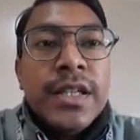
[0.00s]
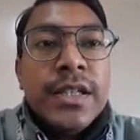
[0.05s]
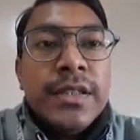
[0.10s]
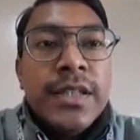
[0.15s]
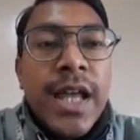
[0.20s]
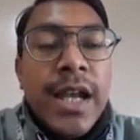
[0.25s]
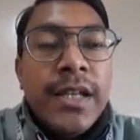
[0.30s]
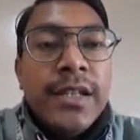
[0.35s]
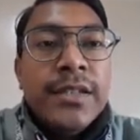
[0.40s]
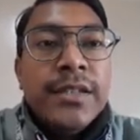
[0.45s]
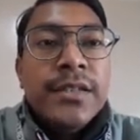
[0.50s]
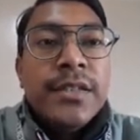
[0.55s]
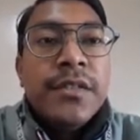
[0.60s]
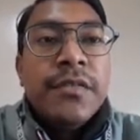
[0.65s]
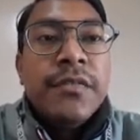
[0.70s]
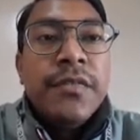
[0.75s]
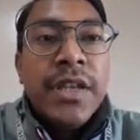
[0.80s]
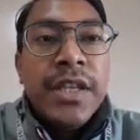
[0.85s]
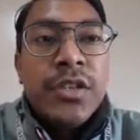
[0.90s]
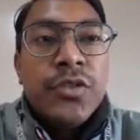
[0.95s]
That is the
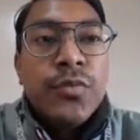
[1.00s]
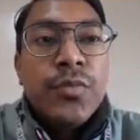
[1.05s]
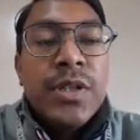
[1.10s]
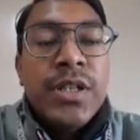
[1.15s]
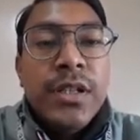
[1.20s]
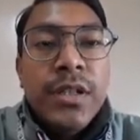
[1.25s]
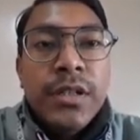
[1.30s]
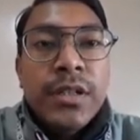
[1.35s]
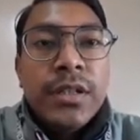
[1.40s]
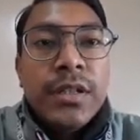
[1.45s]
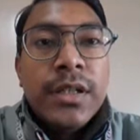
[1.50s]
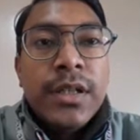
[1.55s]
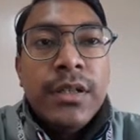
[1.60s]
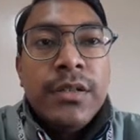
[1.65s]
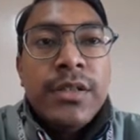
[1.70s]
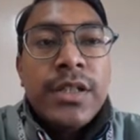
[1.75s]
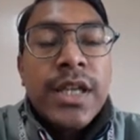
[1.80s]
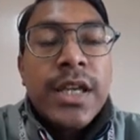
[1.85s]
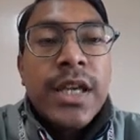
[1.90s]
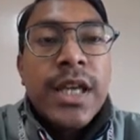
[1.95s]
phase 1.
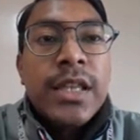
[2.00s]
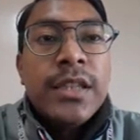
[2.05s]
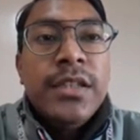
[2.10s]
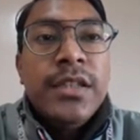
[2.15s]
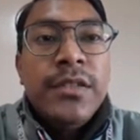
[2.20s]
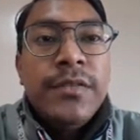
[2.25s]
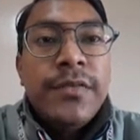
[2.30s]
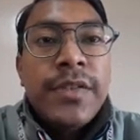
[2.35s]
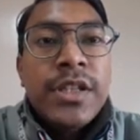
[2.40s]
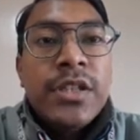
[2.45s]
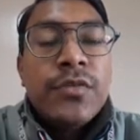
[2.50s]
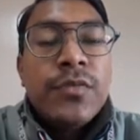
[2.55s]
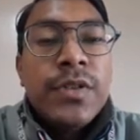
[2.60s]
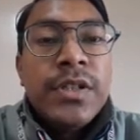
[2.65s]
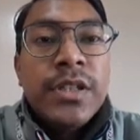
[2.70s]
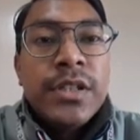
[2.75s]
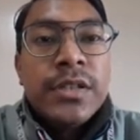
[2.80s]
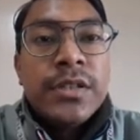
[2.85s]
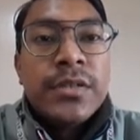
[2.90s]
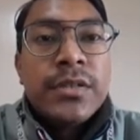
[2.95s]
Okay, and this phase
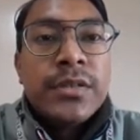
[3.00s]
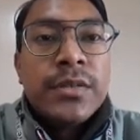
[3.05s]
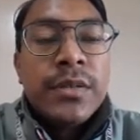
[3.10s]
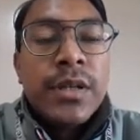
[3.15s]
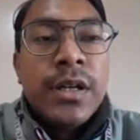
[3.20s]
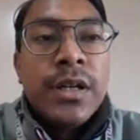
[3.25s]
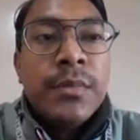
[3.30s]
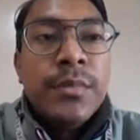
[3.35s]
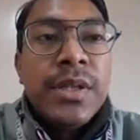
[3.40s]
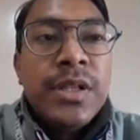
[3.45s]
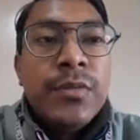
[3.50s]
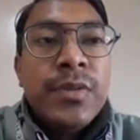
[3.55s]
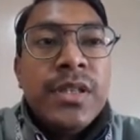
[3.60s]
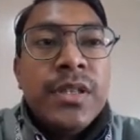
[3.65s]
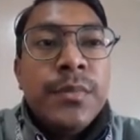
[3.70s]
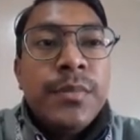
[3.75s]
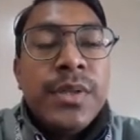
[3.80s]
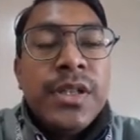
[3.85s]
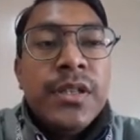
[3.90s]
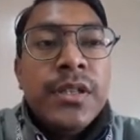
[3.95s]
1 is between
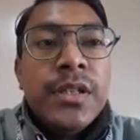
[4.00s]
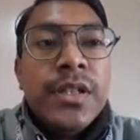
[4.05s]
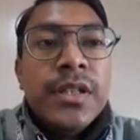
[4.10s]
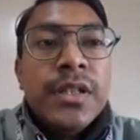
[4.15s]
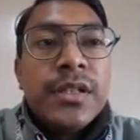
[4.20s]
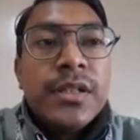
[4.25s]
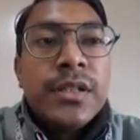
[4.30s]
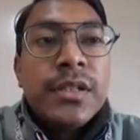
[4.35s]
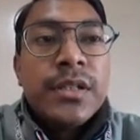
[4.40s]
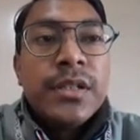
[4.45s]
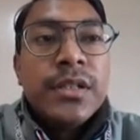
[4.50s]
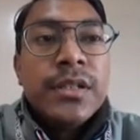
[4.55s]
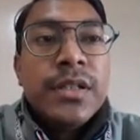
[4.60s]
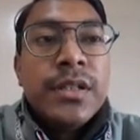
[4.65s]
the period